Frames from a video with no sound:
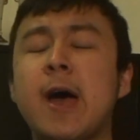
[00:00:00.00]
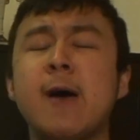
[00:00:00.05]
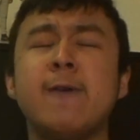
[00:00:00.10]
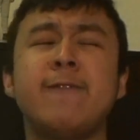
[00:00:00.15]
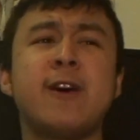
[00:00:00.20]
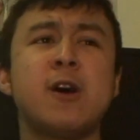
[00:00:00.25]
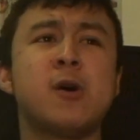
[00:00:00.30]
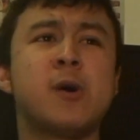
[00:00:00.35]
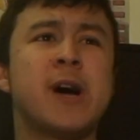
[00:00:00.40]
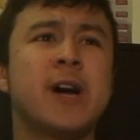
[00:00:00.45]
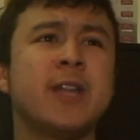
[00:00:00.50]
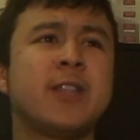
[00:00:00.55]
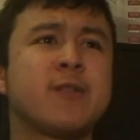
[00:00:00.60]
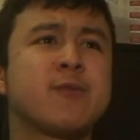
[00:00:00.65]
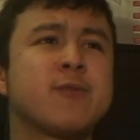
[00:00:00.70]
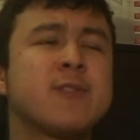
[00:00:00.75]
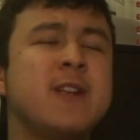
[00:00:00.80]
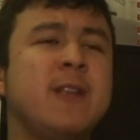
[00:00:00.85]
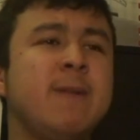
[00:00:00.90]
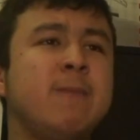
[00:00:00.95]
Vettel had to
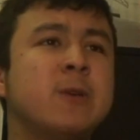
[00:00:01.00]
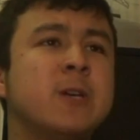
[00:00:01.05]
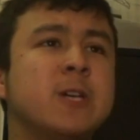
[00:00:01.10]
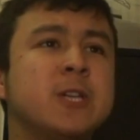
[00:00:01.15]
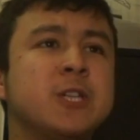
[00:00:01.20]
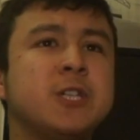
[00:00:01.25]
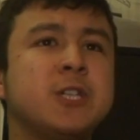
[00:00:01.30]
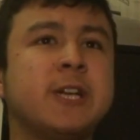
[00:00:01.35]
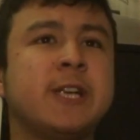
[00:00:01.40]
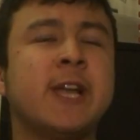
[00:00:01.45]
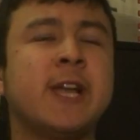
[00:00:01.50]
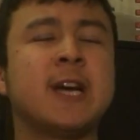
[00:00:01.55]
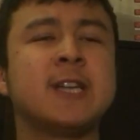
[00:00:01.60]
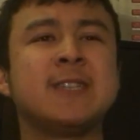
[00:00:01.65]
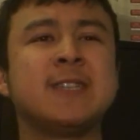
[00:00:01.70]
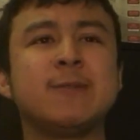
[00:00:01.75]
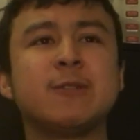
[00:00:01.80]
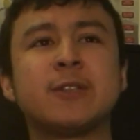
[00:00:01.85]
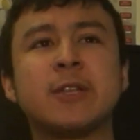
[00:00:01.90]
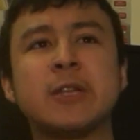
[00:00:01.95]
really push, and as
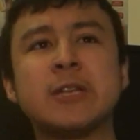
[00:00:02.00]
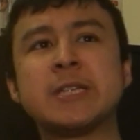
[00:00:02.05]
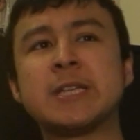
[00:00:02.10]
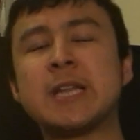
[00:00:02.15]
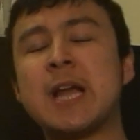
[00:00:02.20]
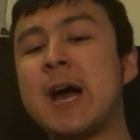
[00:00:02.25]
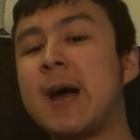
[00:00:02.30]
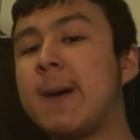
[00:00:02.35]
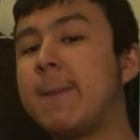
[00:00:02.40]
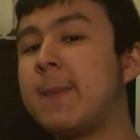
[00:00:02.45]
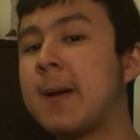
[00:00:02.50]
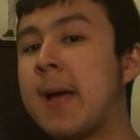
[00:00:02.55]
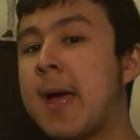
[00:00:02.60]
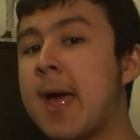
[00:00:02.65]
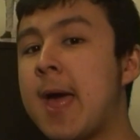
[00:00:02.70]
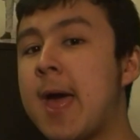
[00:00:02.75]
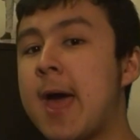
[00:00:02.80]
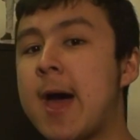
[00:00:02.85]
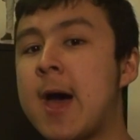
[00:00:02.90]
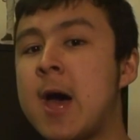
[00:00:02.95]
he was on his lap,
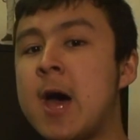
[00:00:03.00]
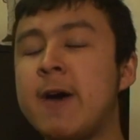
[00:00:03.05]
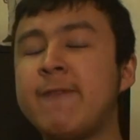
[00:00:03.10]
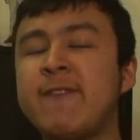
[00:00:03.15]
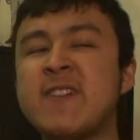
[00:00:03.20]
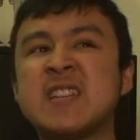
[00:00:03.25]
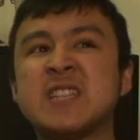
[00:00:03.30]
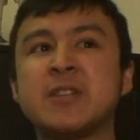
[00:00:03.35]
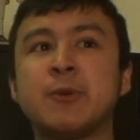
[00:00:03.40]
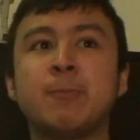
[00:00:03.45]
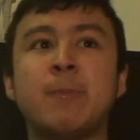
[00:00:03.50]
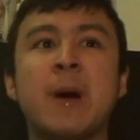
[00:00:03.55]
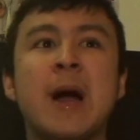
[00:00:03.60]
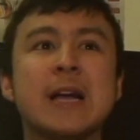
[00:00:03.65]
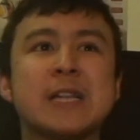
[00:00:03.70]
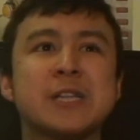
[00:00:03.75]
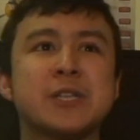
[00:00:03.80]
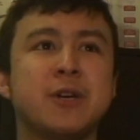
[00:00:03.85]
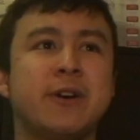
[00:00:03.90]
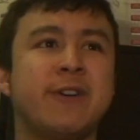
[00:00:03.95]
Vettel
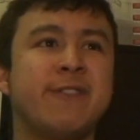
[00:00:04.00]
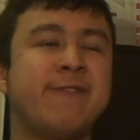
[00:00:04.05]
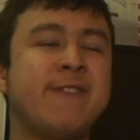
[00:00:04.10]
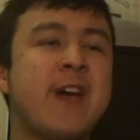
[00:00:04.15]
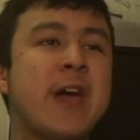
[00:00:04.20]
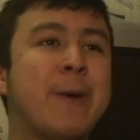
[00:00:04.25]
backed off